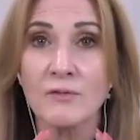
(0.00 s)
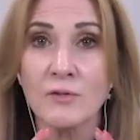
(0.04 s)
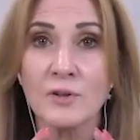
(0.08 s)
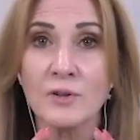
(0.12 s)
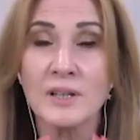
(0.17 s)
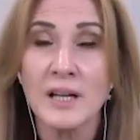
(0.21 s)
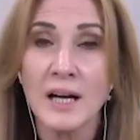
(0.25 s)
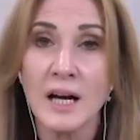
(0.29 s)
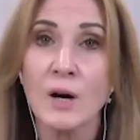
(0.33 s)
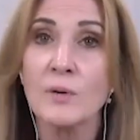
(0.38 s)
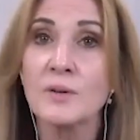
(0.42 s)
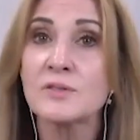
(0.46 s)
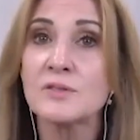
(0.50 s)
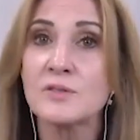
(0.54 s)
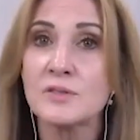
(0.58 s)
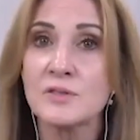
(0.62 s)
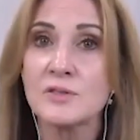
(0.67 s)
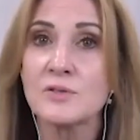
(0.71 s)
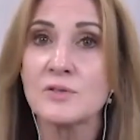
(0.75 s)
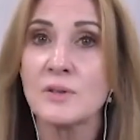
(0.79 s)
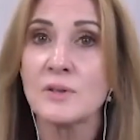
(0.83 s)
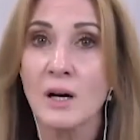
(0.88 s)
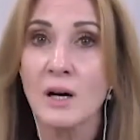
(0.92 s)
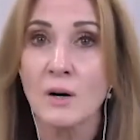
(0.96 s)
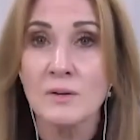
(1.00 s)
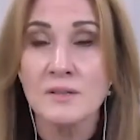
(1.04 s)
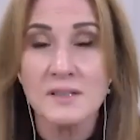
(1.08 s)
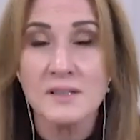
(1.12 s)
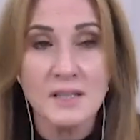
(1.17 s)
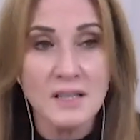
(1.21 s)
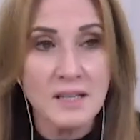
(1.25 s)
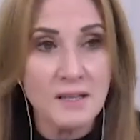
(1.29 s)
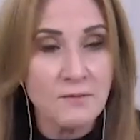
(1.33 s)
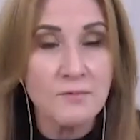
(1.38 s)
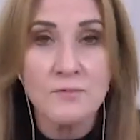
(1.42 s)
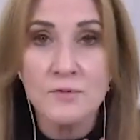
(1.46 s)
for an hour to two hours
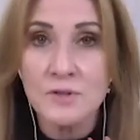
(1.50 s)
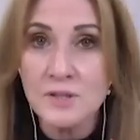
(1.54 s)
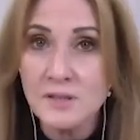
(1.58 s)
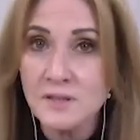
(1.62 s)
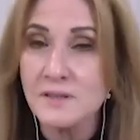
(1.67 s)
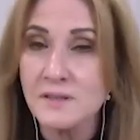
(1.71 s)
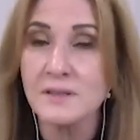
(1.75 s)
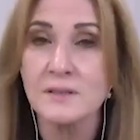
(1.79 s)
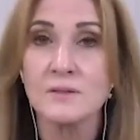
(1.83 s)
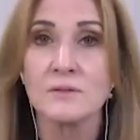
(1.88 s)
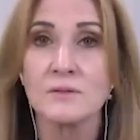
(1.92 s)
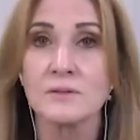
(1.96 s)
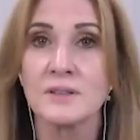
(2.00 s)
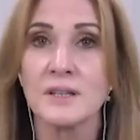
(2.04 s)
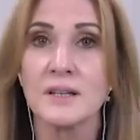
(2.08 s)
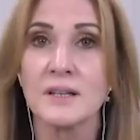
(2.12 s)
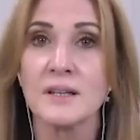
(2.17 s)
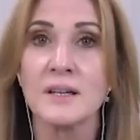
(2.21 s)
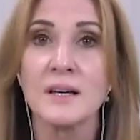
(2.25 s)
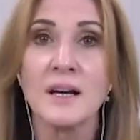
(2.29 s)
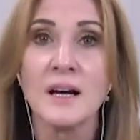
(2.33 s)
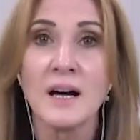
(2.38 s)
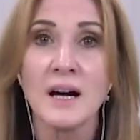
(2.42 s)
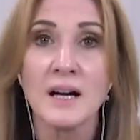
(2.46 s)
every single day.